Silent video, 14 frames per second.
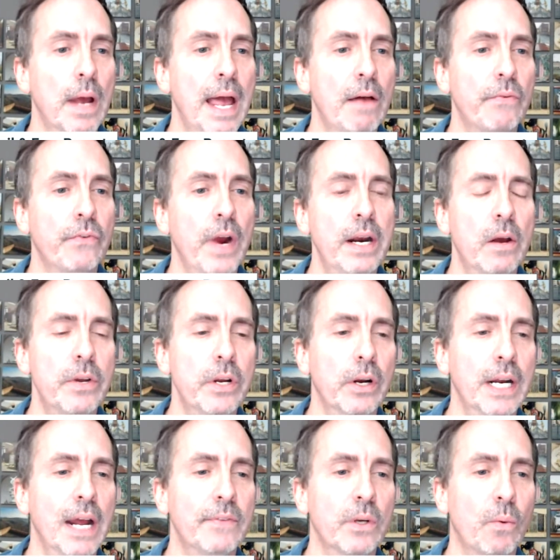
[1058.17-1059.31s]
Alfredo, you're
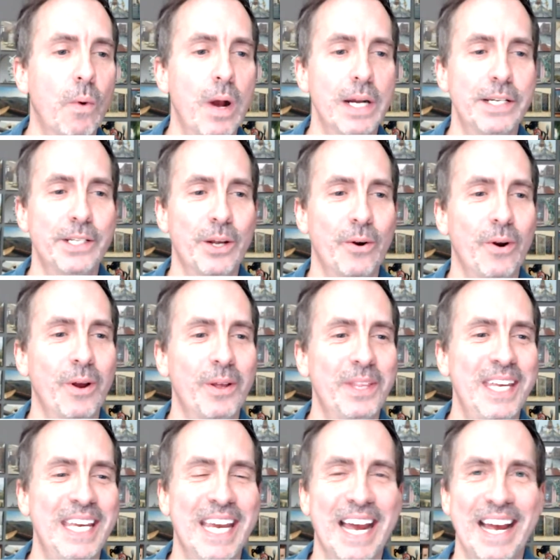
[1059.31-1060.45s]
going to have to watch the
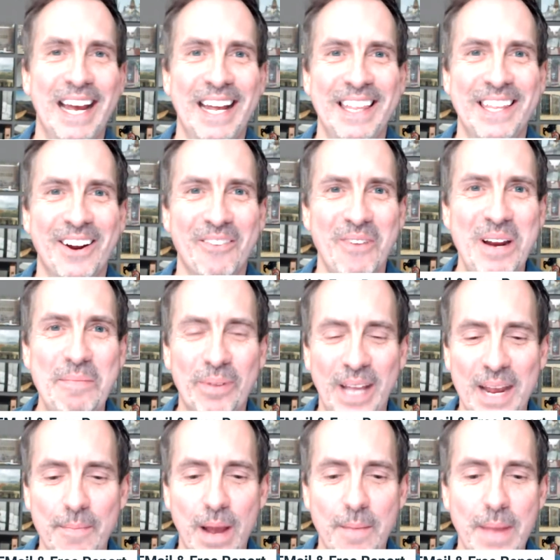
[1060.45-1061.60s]

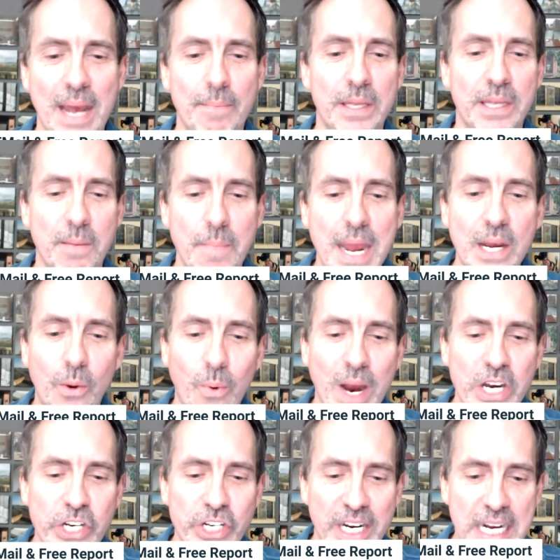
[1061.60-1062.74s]
replay, my man. But the main
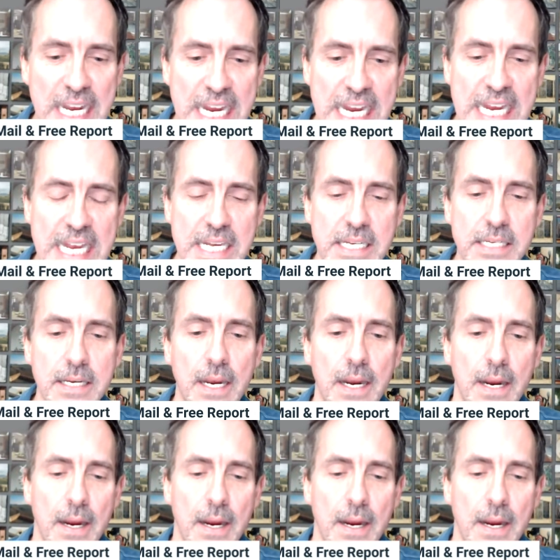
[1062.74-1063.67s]
question is,